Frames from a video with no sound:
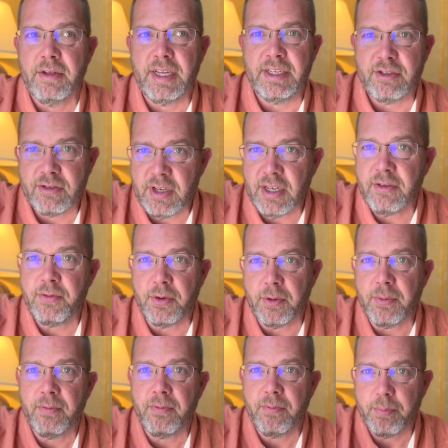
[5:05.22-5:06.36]

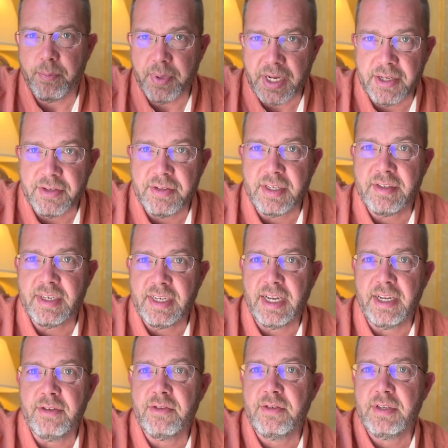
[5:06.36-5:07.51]
sinful because it's
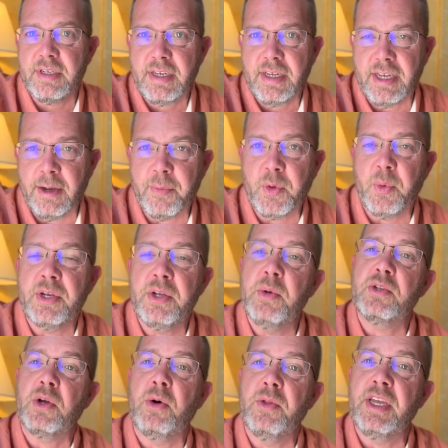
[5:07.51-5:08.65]
against Him, the one who
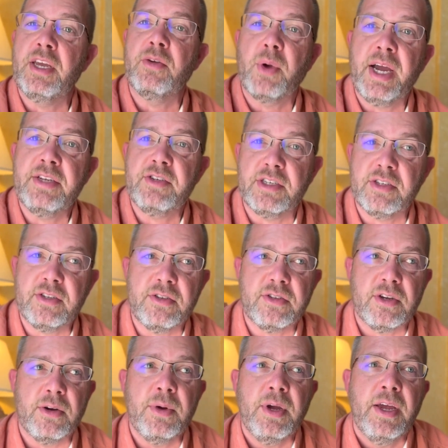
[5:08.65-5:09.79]
is holy and righteous. And
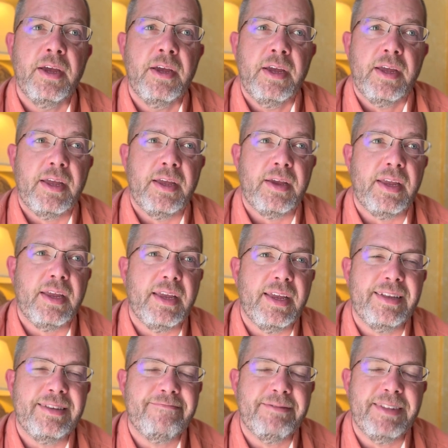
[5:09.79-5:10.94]
so
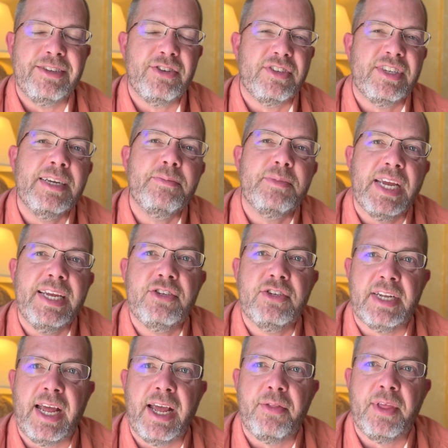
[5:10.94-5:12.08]
it is a
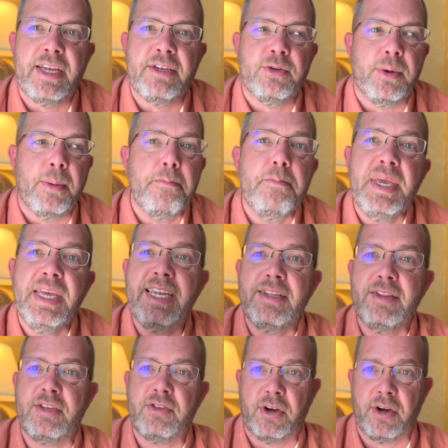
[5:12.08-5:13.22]
temptation, I think, to
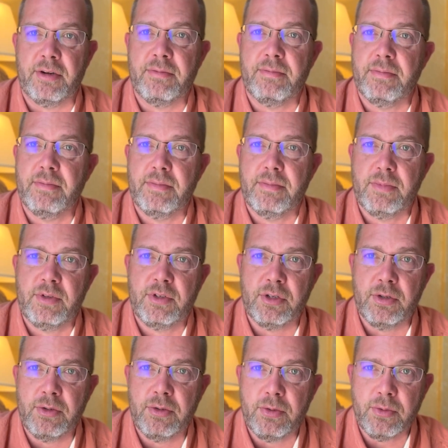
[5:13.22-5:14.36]
immediately turn
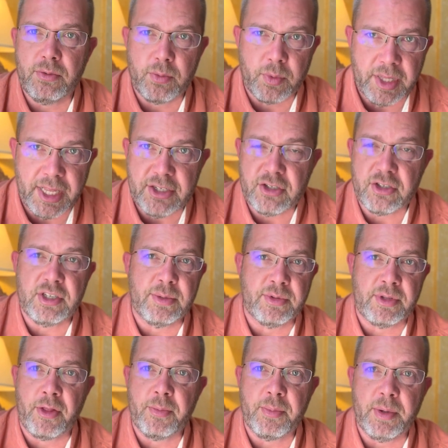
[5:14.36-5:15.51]
to relationships
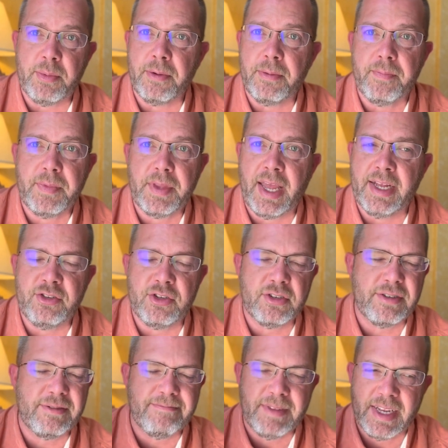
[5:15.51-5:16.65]
with other people and just